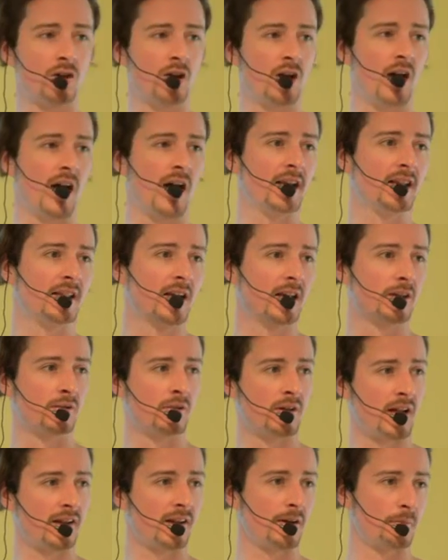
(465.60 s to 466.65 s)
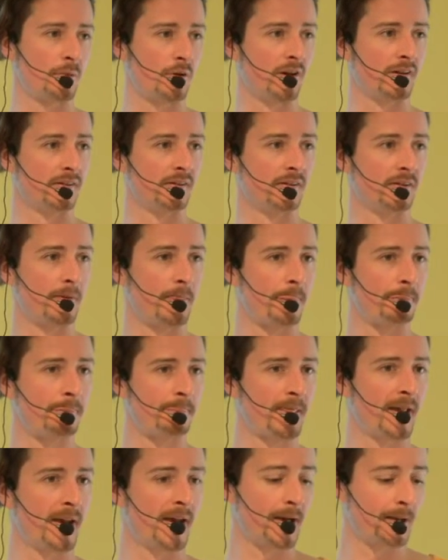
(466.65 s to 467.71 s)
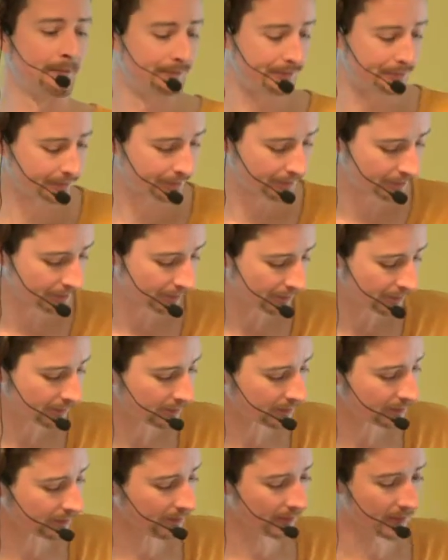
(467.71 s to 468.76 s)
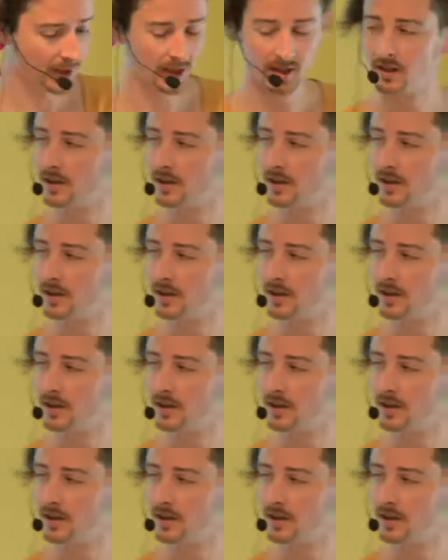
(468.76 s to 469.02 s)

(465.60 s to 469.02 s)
your idea to another person. Yeah? Should we make